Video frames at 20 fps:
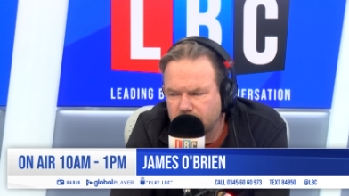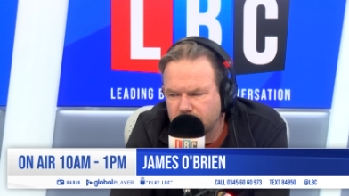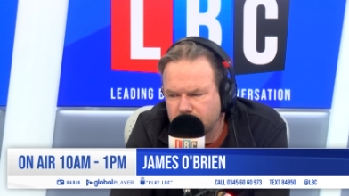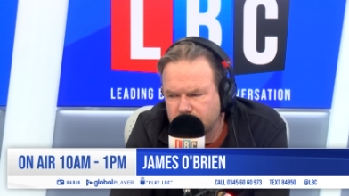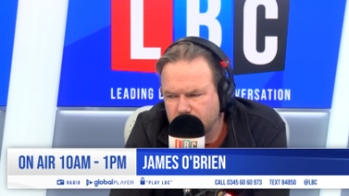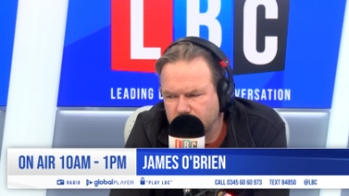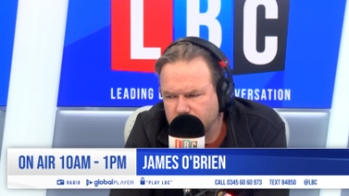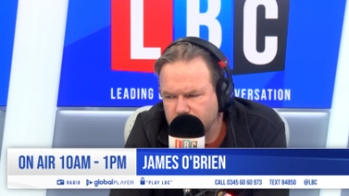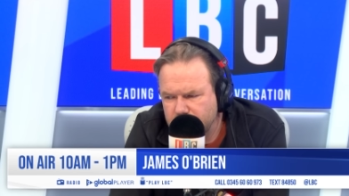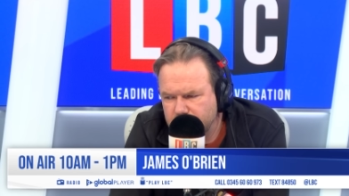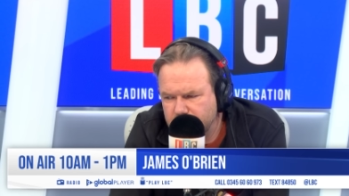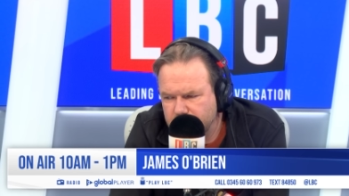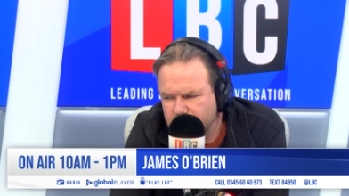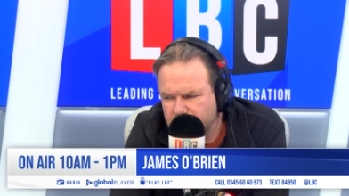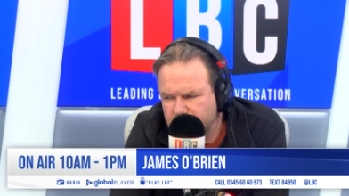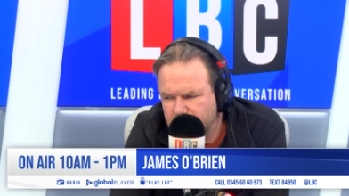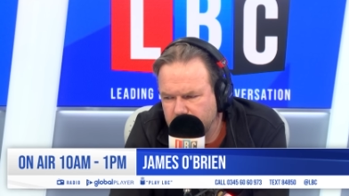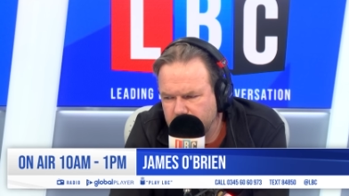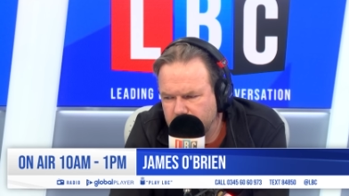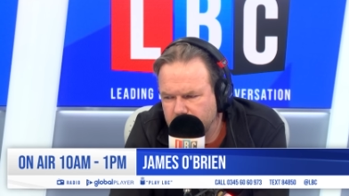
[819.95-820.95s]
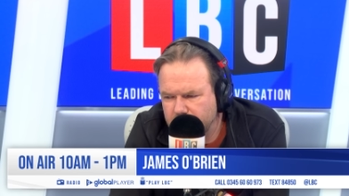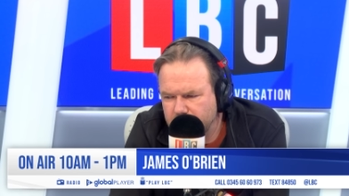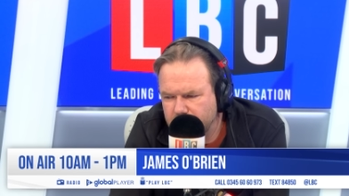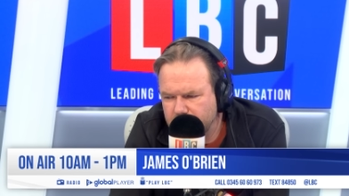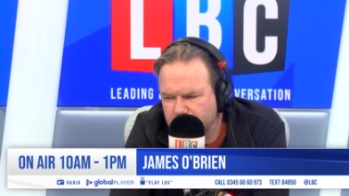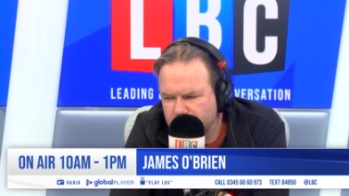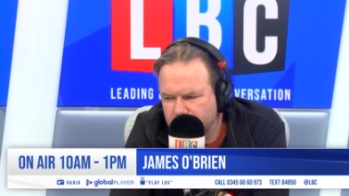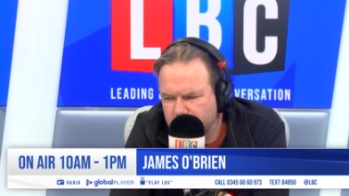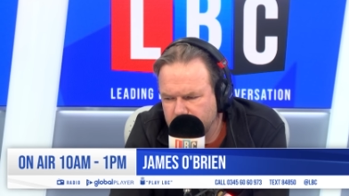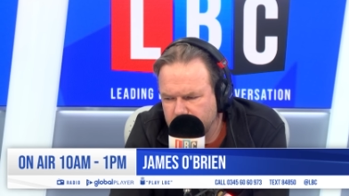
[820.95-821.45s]
social media
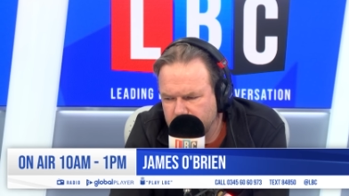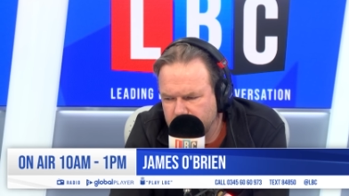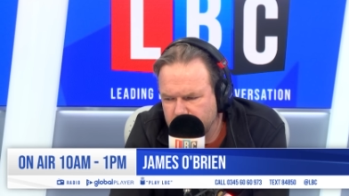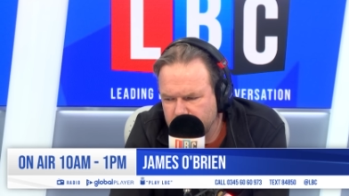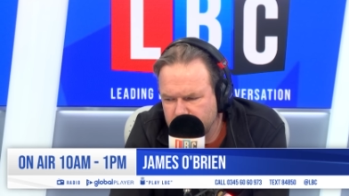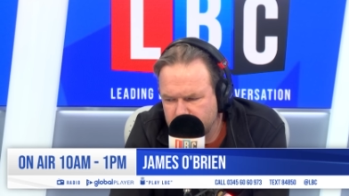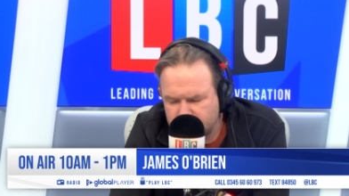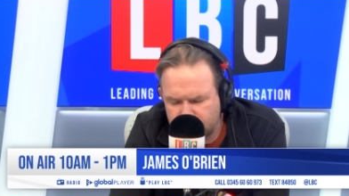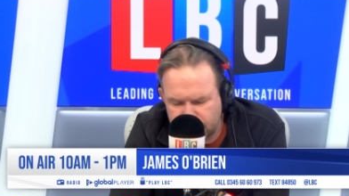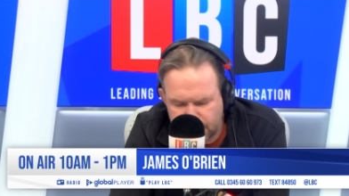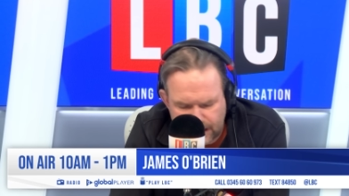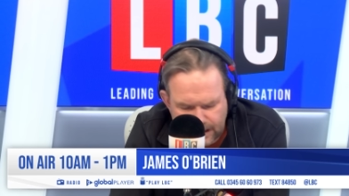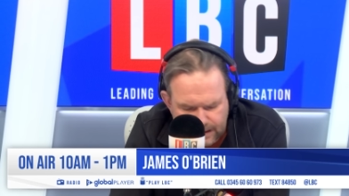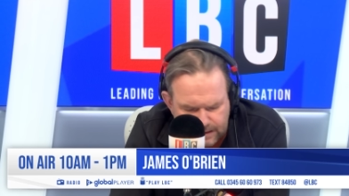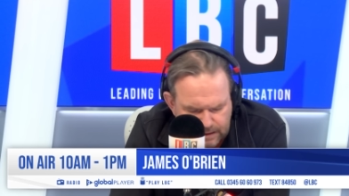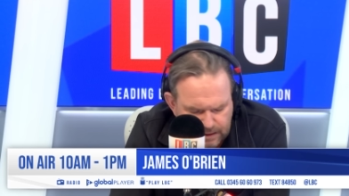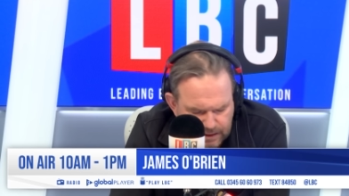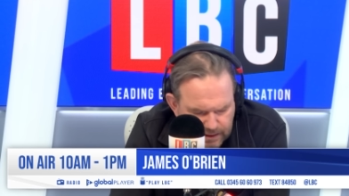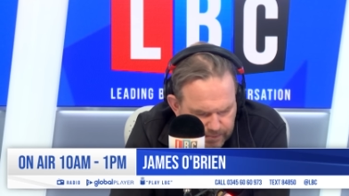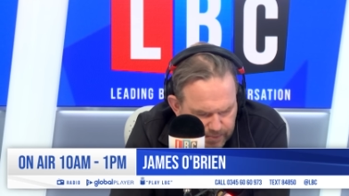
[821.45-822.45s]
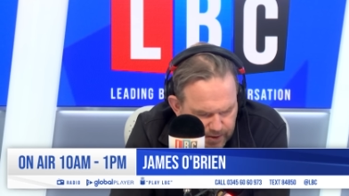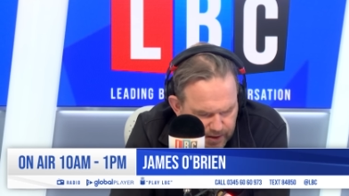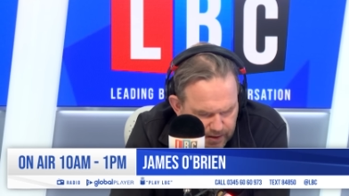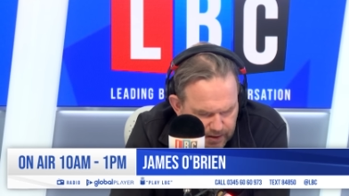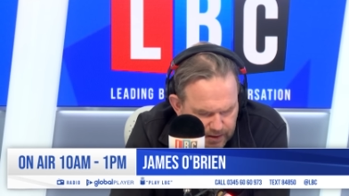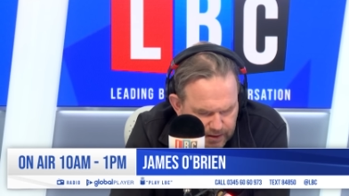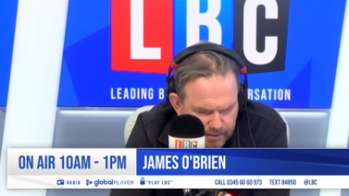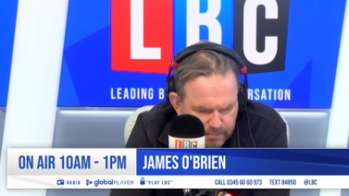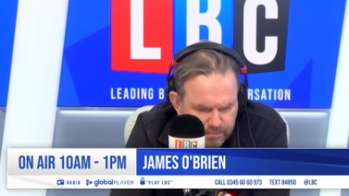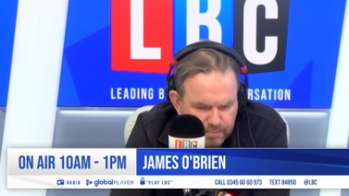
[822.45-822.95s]
and, and, and latterly
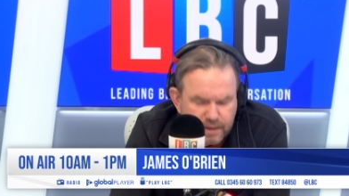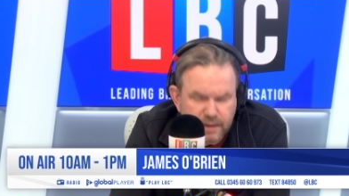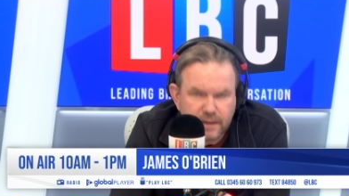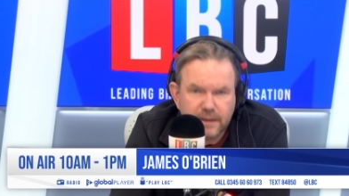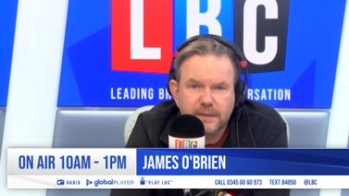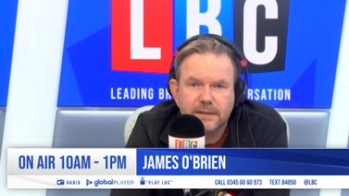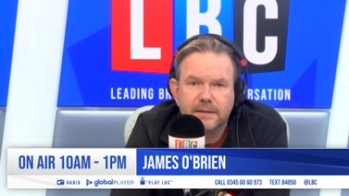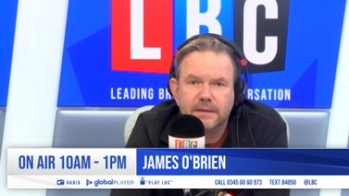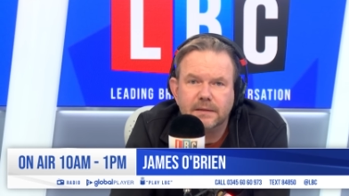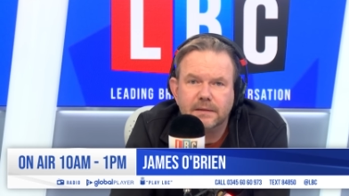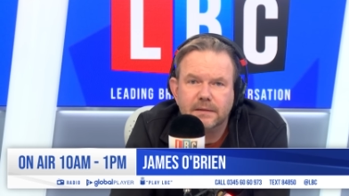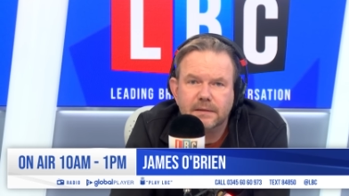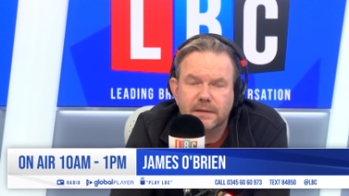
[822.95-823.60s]
partly in person.